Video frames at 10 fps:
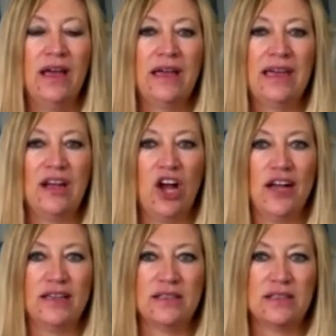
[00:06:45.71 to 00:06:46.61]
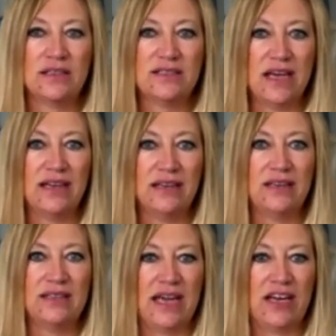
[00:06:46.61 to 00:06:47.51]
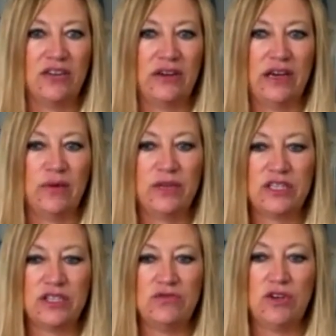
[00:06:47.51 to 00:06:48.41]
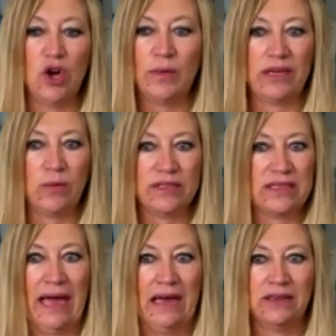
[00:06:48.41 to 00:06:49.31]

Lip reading: can cause sudden diarrhea, which nobody wants that.